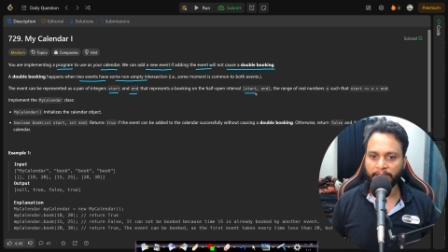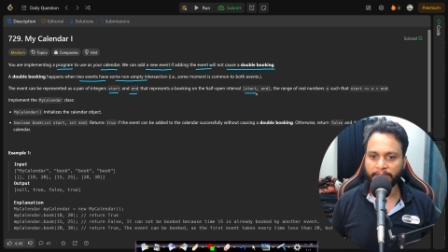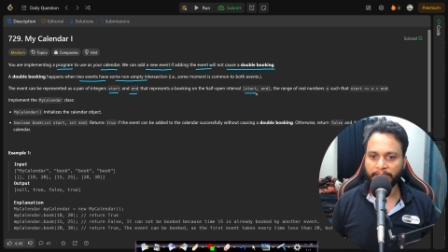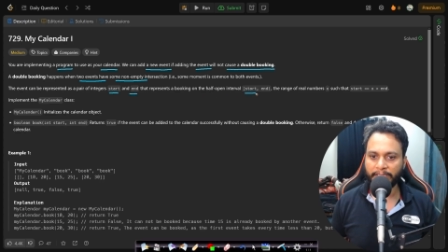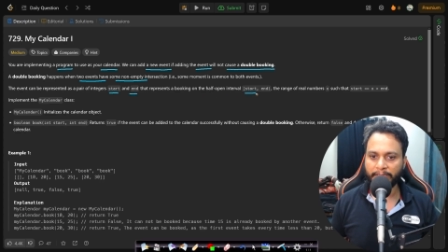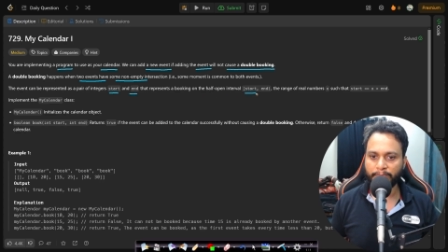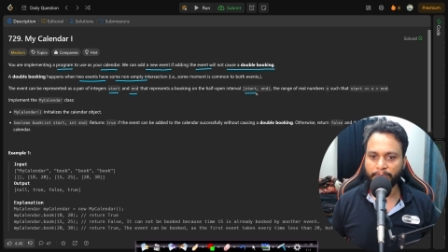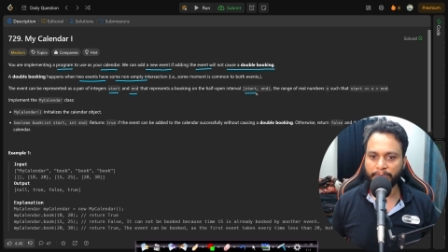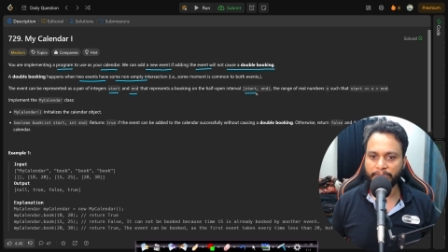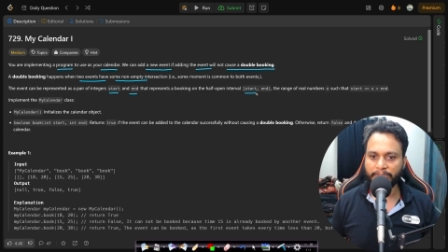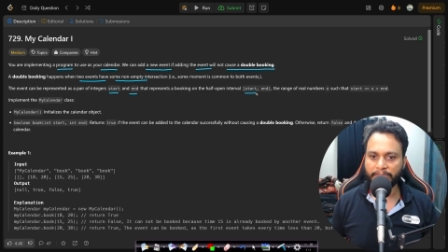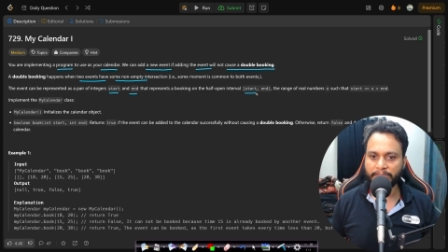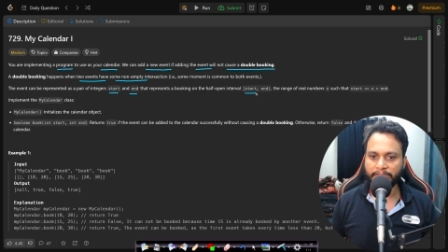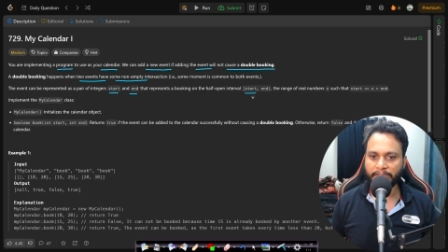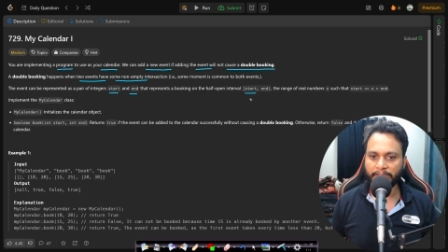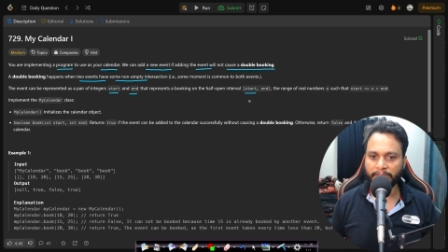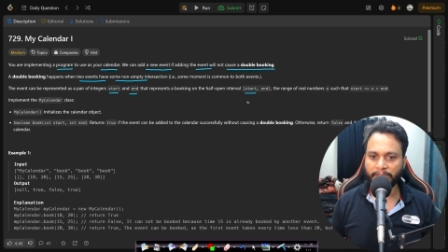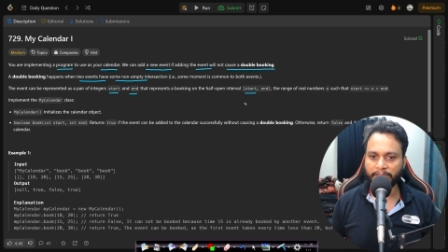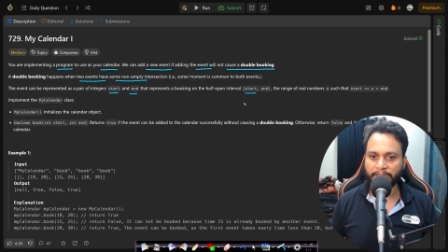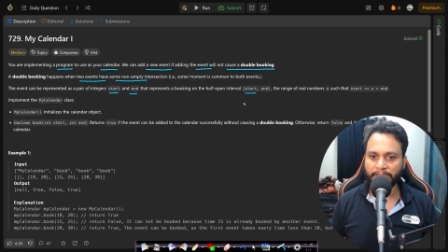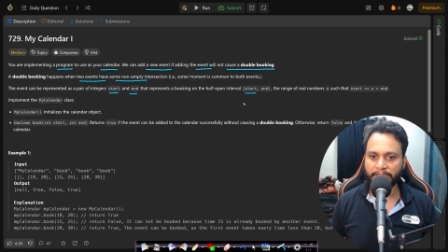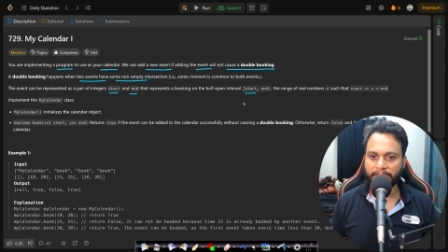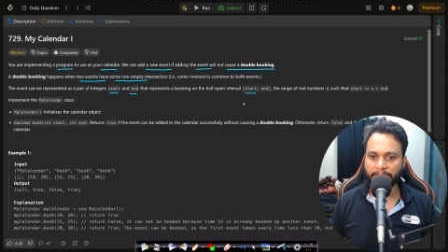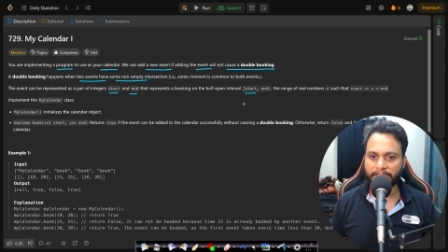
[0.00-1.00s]
that means
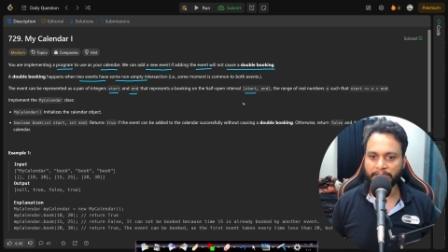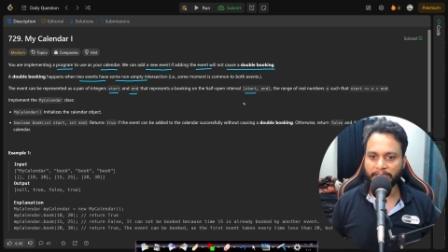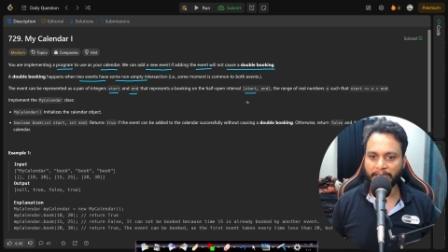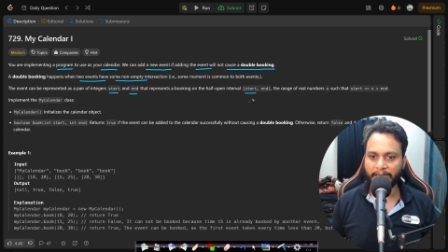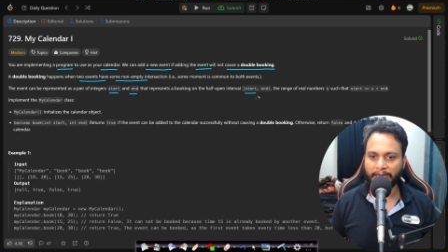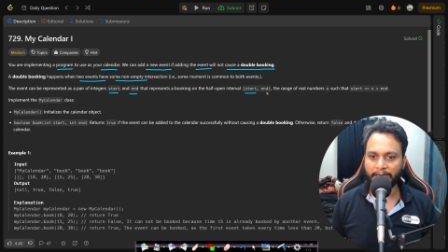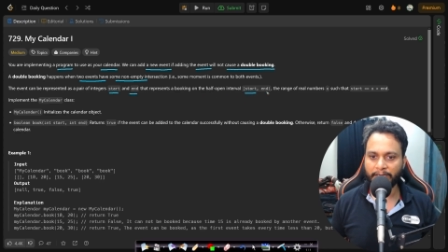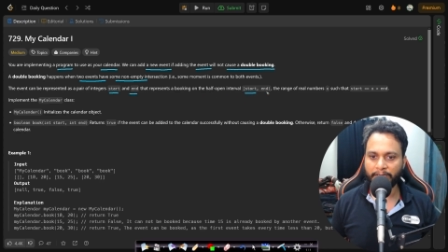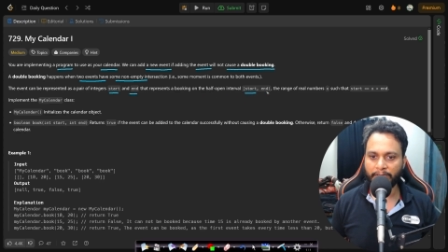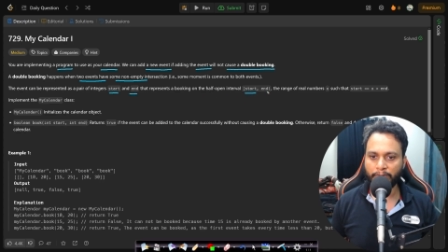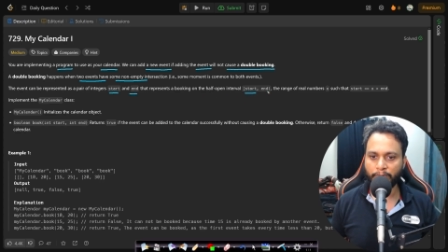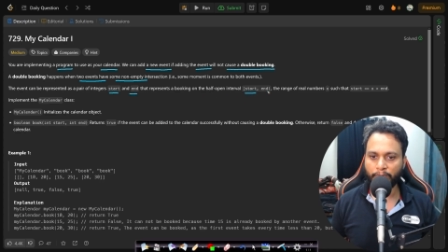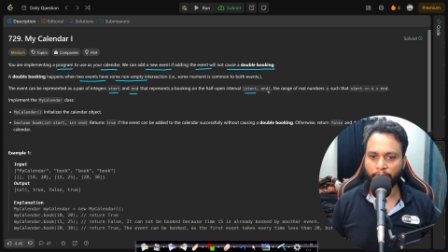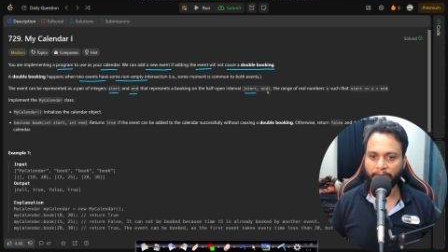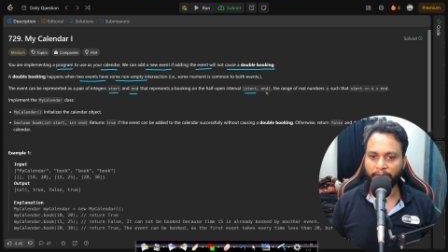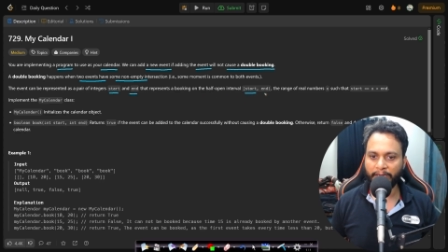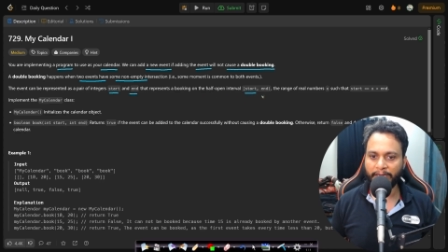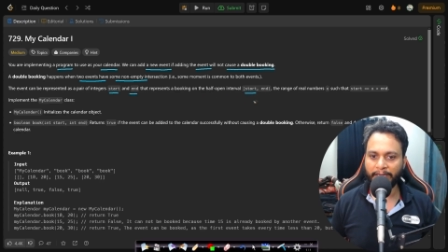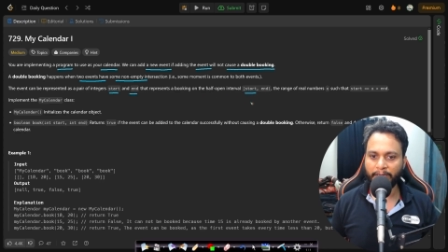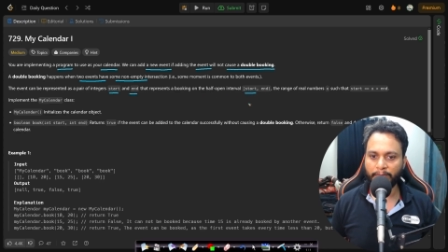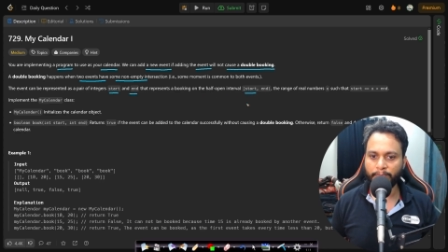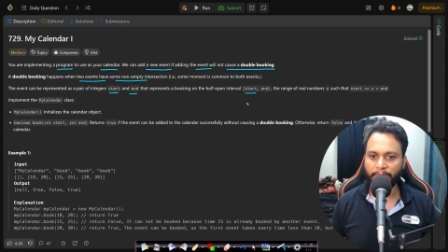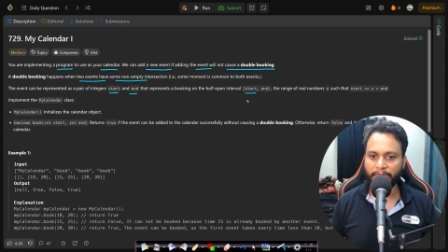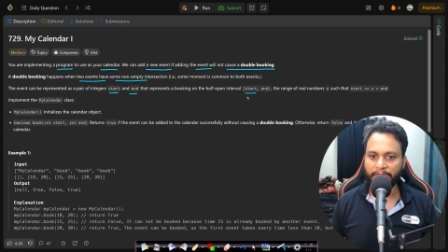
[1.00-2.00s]
uh, start to
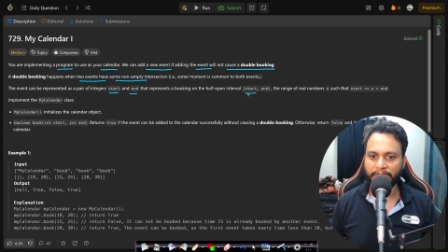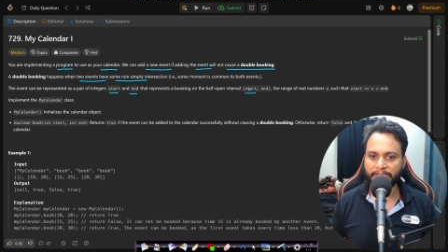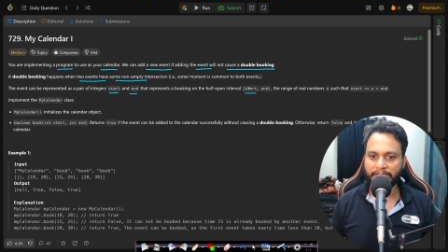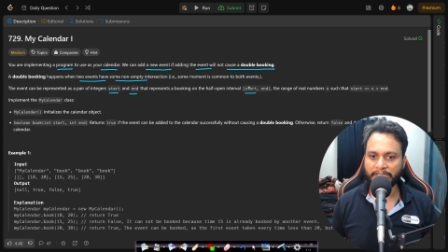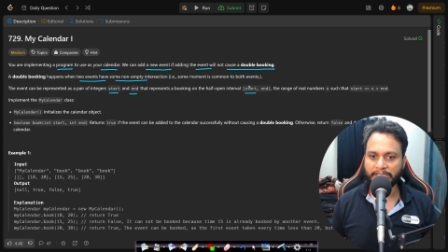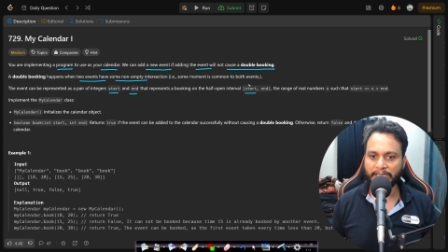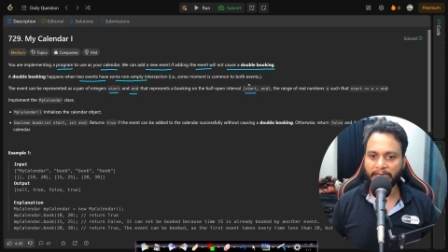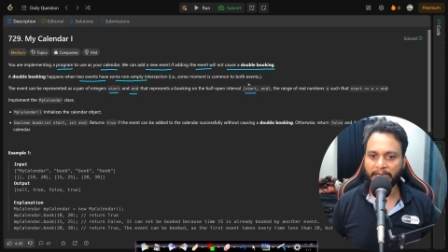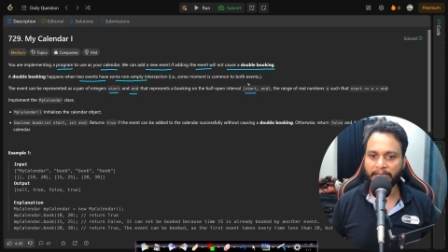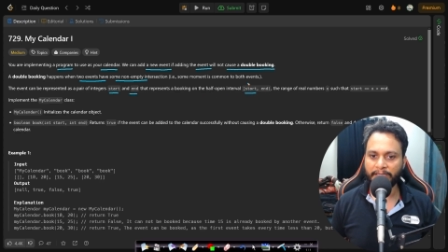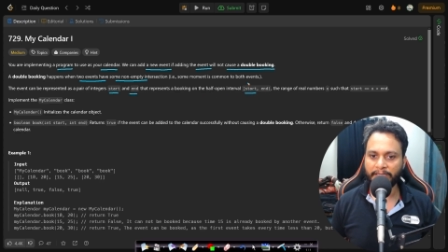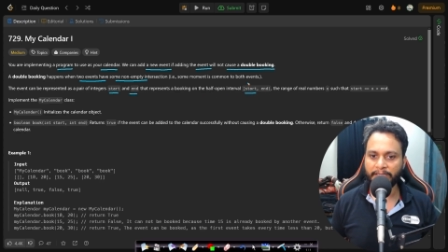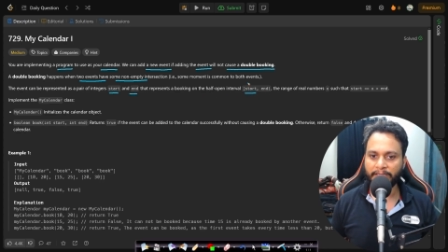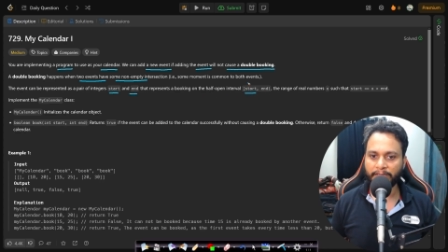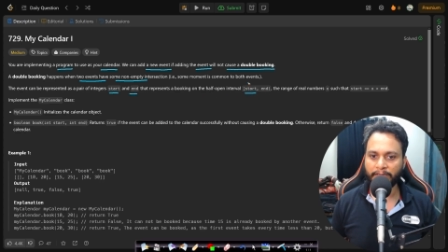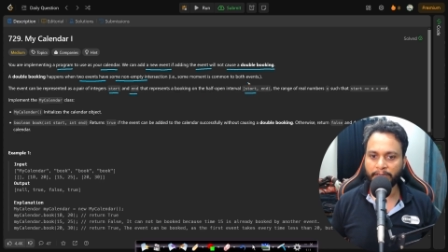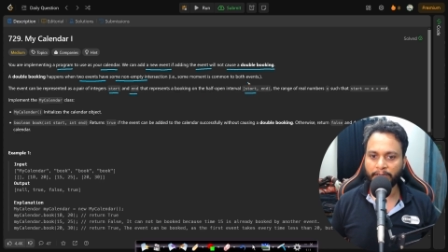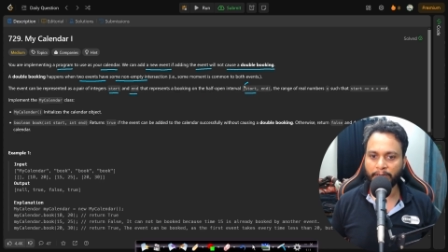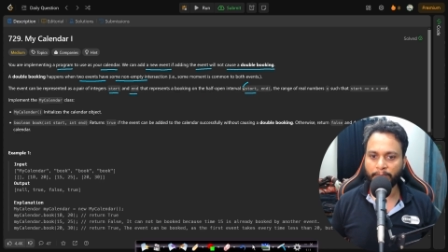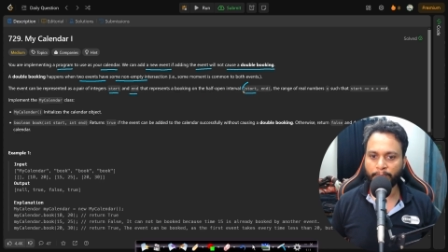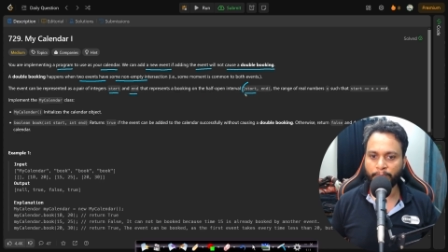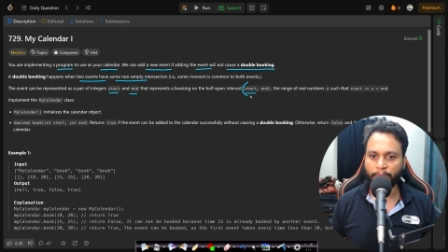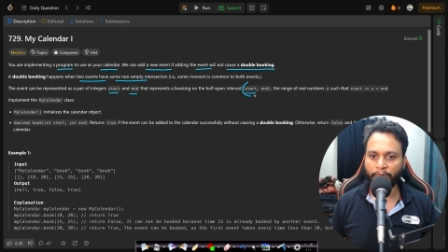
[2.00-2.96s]
end but start uh,